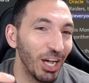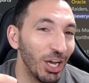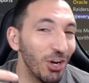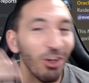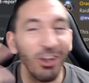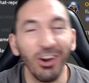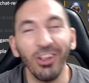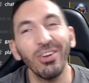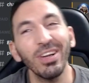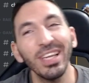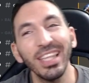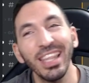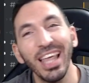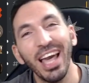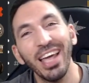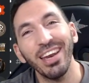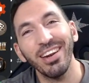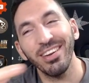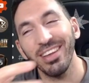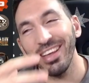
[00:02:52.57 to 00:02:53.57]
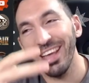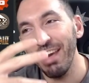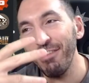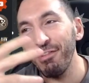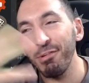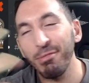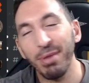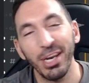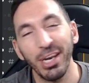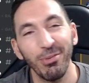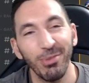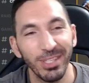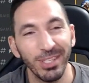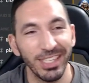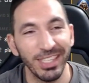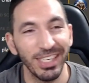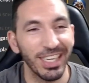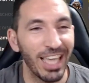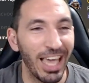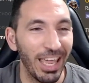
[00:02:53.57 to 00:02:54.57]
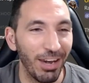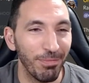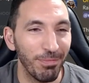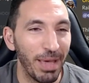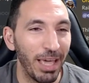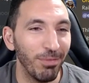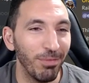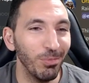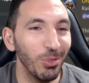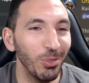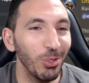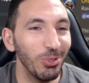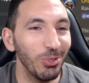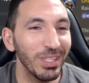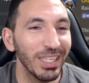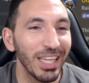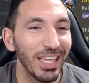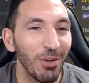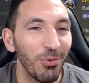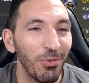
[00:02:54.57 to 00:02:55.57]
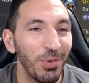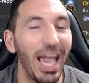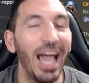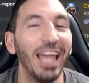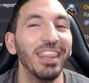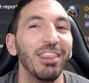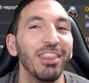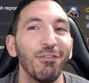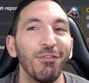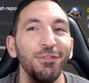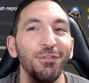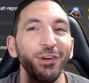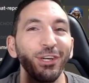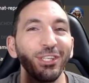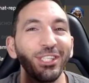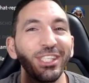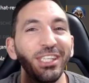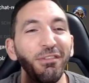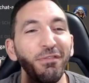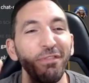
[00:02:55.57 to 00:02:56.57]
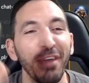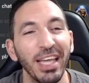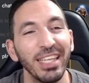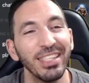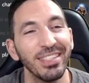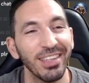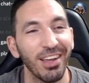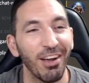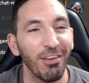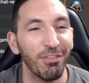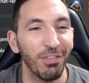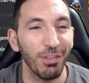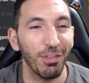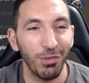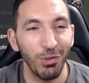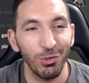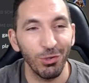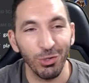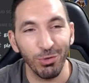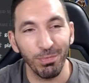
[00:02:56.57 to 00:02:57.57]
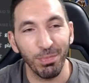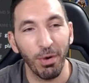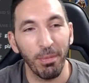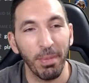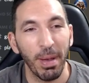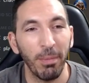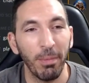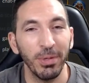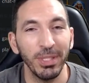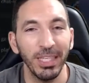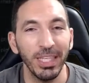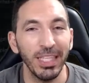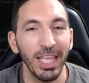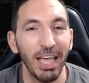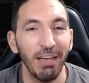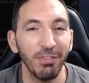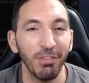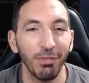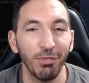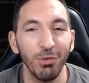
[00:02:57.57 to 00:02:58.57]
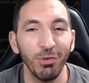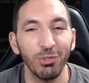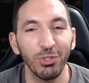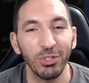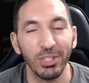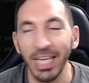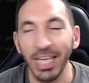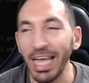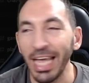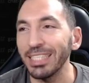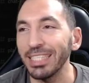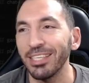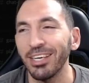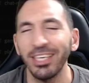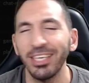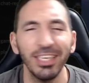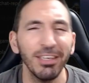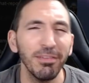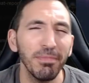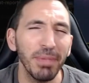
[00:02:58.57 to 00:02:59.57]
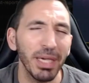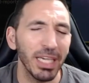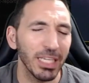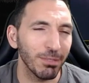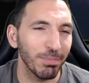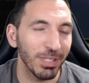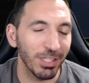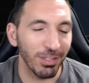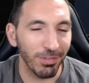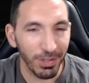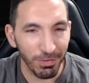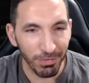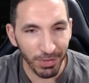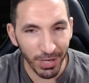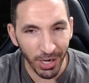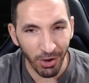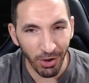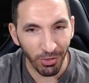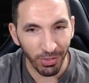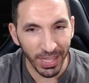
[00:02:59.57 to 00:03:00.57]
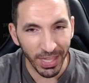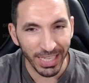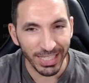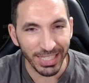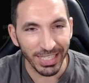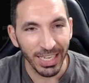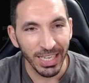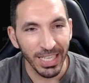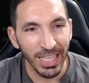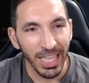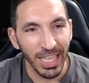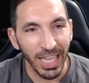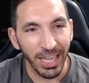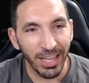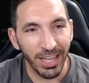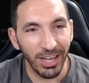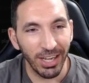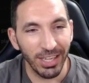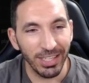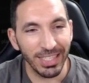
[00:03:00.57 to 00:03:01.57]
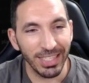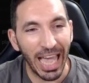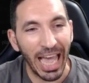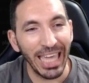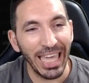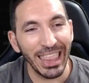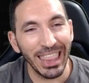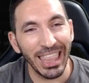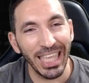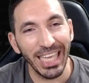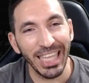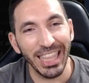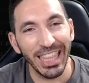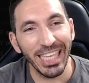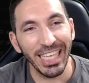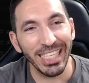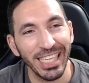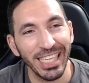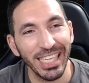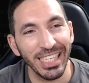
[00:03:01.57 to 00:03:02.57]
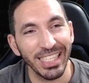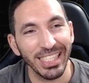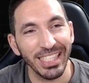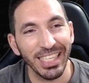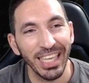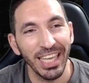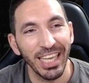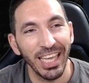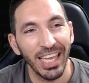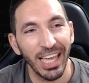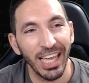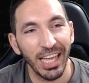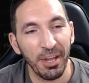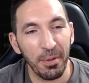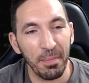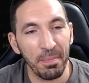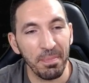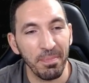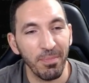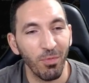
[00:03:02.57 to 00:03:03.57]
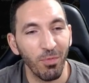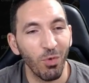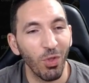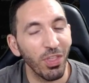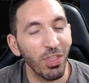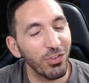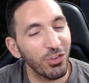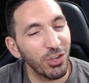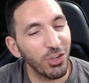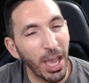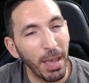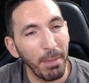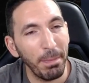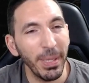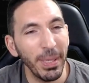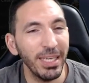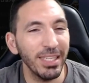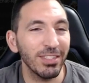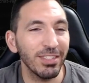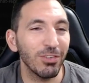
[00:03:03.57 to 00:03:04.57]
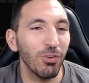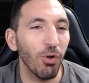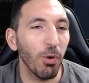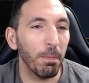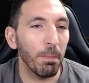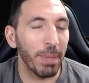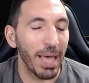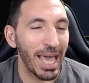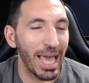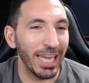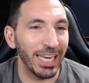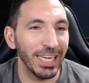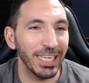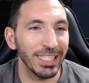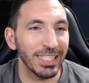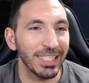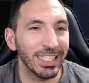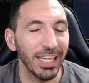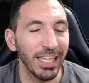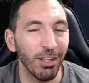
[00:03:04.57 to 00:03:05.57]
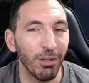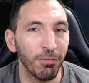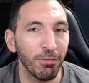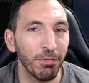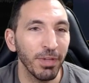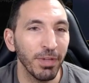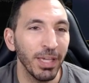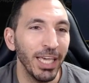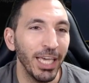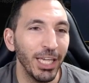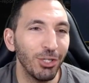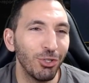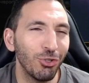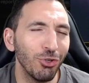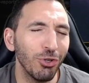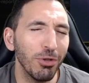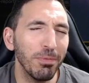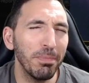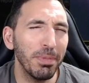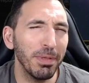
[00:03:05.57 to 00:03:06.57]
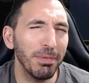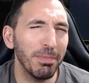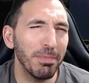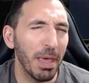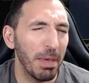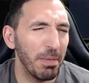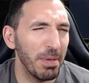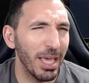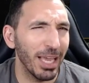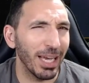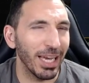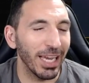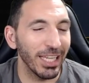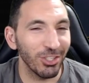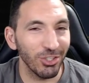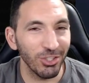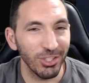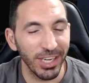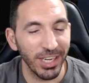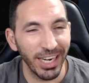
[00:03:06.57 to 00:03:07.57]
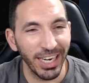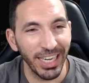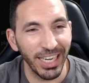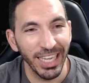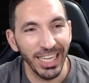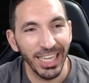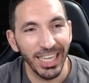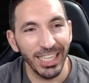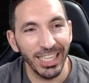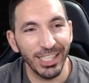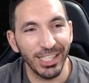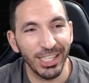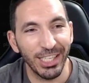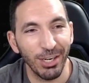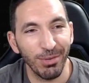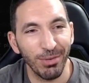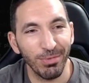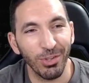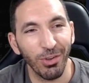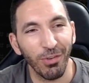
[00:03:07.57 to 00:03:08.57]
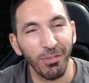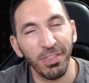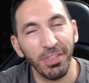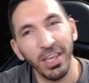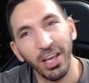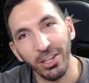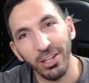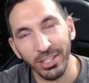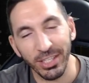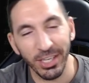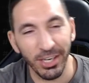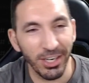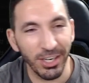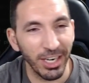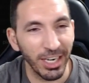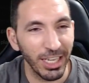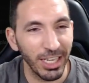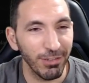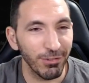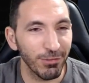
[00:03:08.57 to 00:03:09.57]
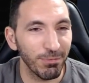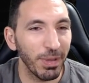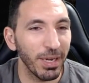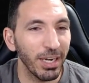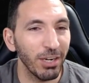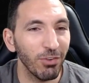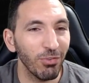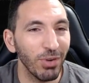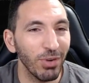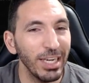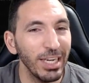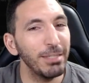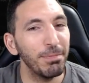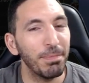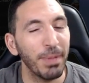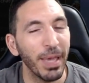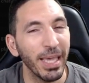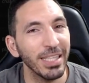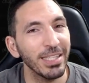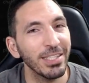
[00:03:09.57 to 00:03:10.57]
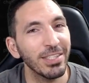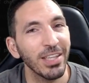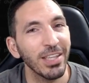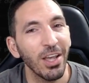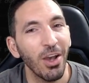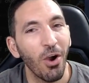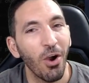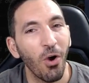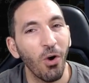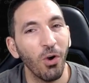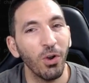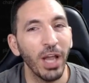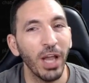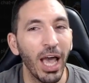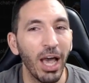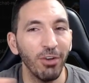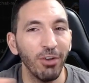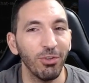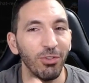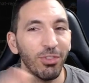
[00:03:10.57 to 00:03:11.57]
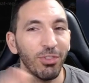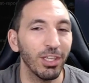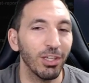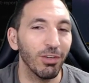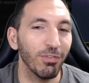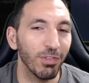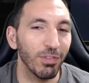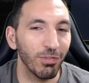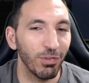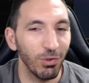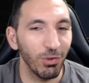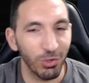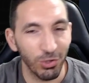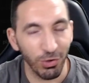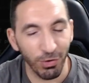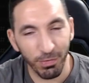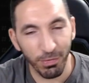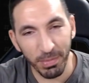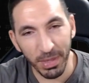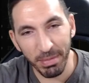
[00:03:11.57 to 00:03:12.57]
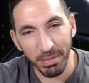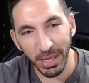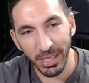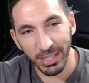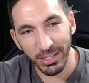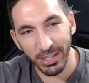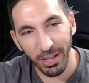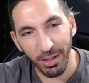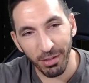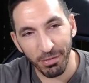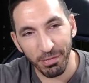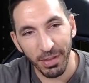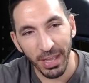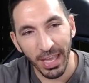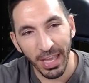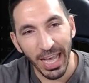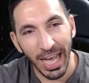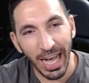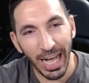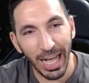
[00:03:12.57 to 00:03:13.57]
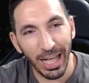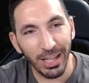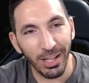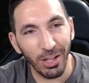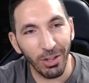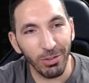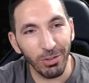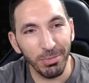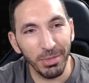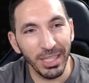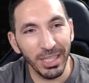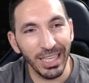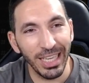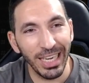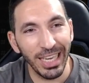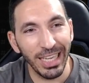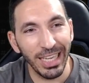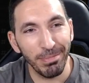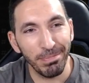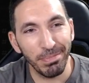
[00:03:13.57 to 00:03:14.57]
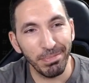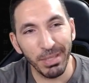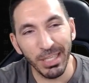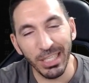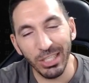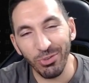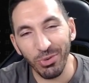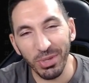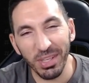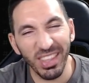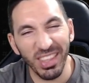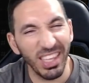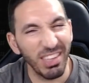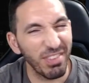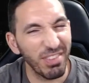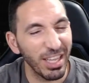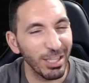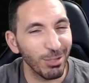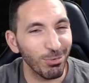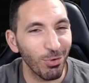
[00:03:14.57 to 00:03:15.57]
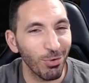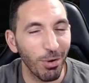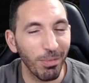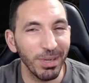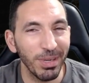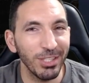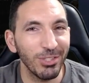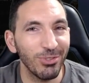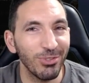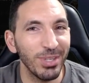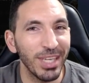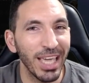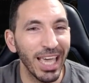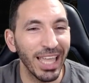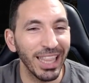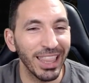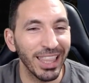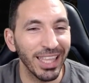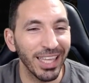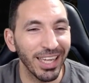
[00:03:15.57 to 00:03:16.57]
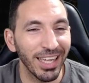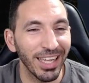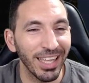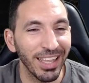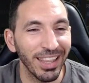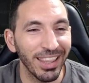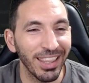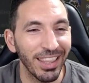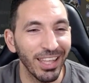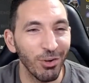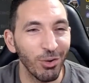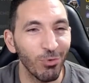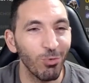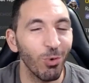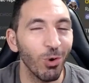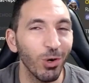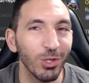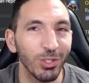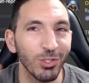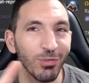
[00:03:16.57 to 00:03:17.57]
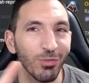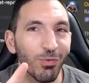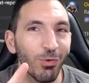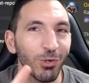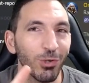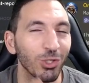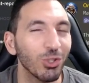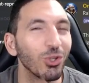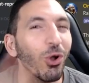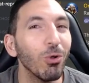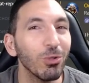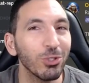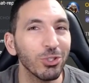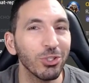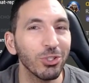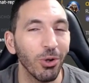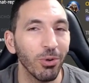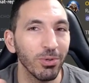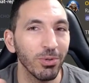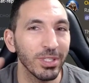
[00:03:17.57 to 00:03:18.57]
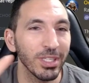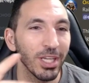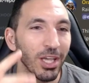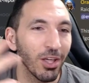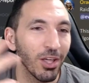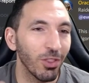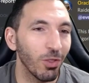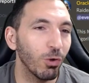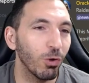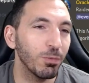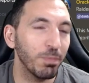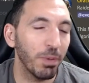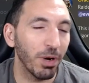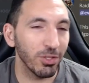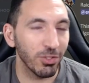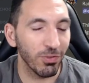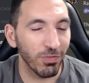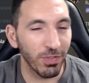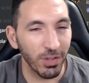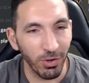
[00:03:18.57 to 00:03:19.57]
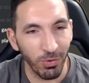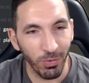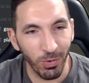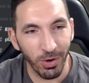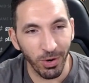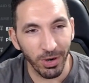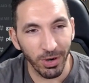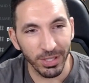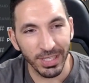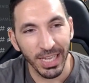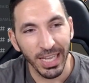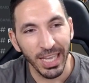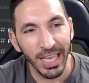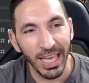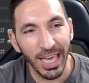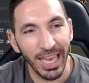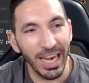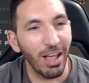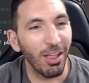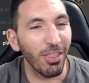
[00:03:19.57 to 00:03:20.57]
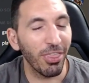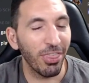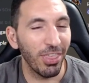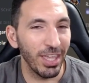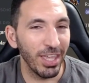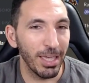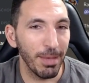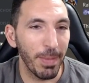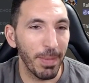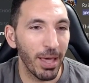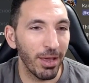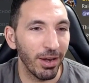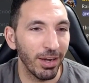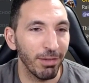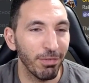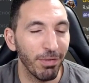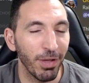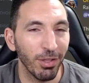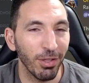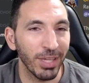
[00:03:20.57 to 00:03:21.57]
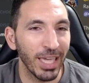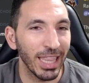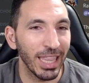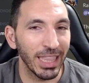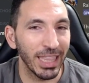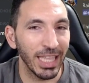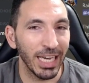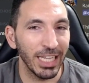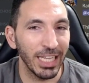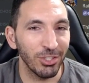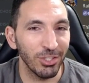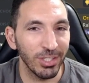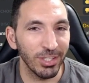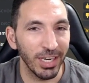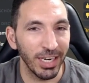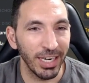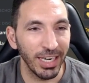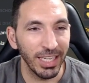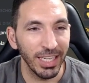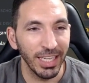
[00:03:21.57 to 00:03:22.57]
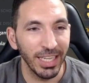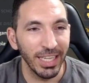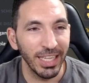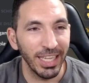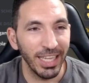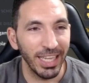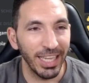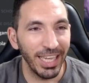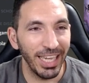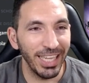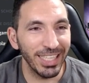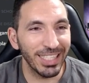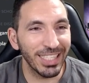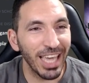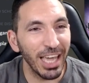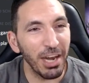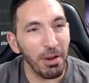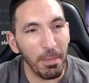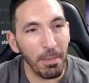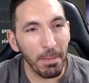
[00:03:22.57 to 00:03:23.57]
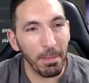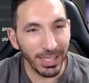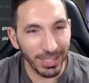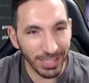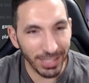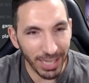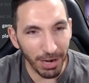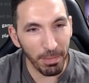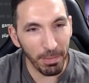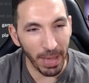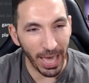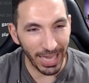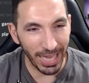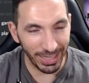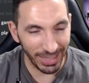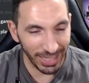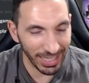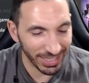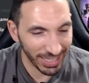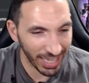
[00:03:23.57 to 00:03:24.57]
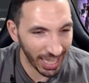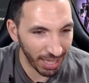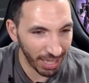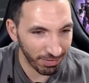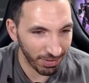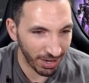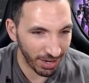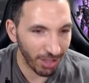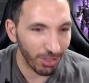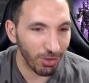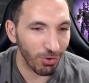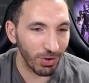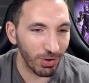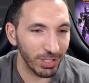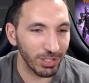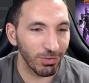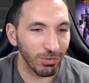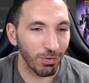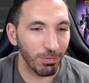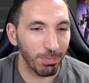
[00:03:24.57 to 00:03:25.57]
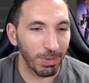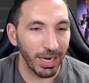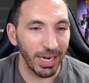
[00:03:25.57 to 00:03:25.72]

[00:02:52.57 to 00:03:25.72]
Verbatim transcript: Not only that, everybody was in a kind of bad mood. We had the first event of the Fusion pop-up. We did have the Fusion calendar. I didn't make a specific video on this because I think is, um, well, the champion is not bad in itself. It shouldn't be maybe a legendary in terms of the alternatives, but it really depends on how you think of the future. Me myself, I'll only be doing the events probably to get the the rewards for soul stones, those parts of the rewards, and I'll think about it if I'll get the legendary. Uh, it's kind of it's kind of bad. This gave another reason for